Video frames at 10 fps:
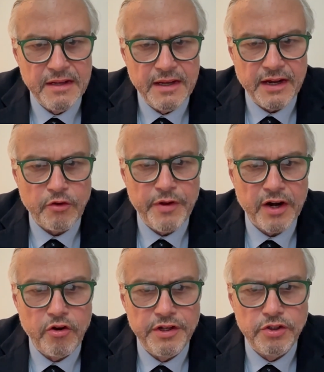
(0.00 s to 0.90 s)
And we are
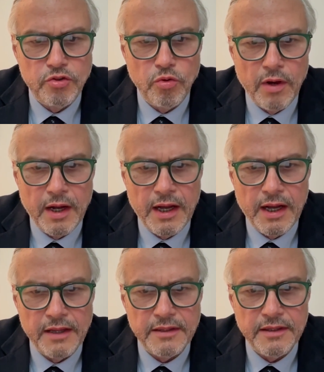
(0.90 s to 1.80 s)
going
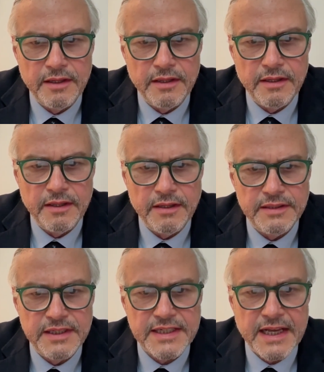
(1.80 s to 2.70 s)
to
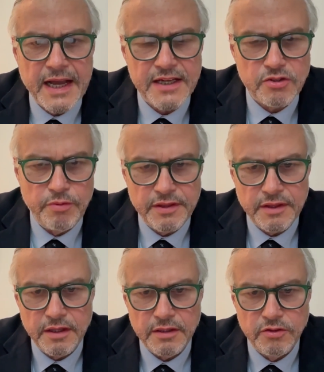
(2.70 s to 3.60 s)
discuss with
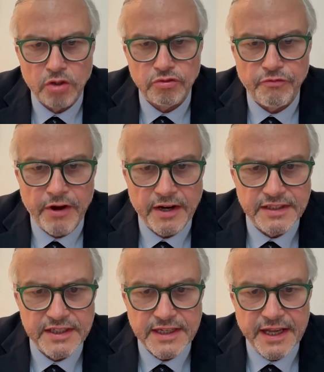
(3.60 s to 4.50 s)
Dr. Frank
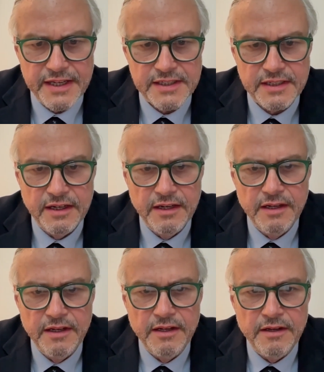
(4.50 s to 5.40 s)
this case
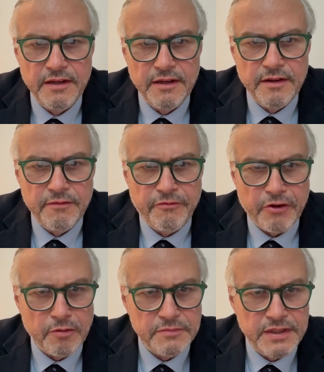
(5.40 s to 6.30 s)

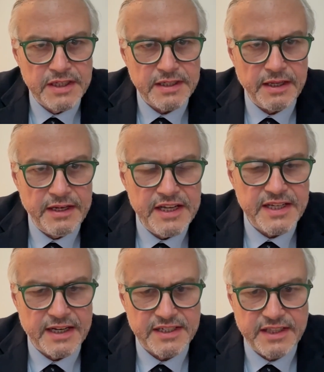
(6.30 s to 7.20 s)
from this
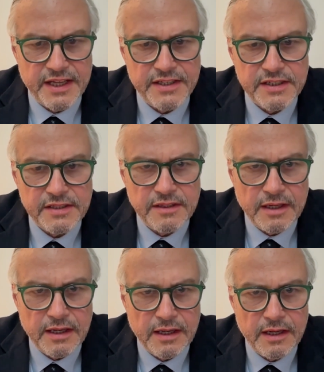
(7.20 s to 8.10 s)
initial stage
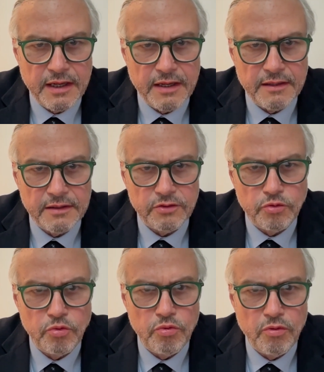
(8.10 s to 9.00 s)

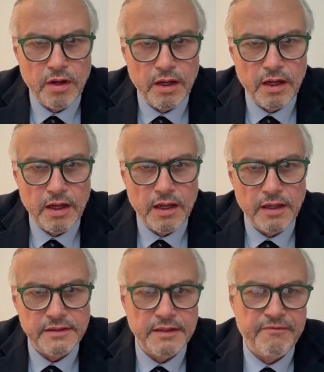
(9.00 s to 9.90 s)
to
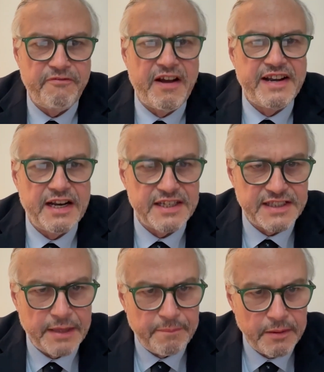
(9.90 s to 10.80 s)
the final
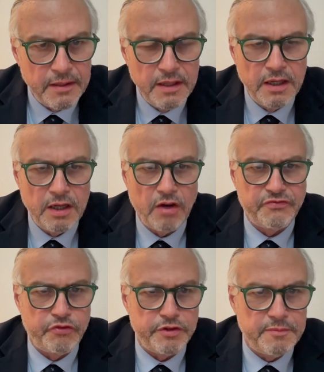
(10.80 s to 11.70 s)
step of
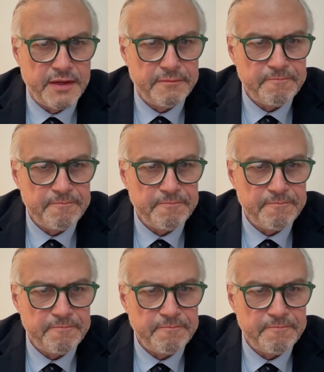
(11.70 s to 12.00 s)
treatment.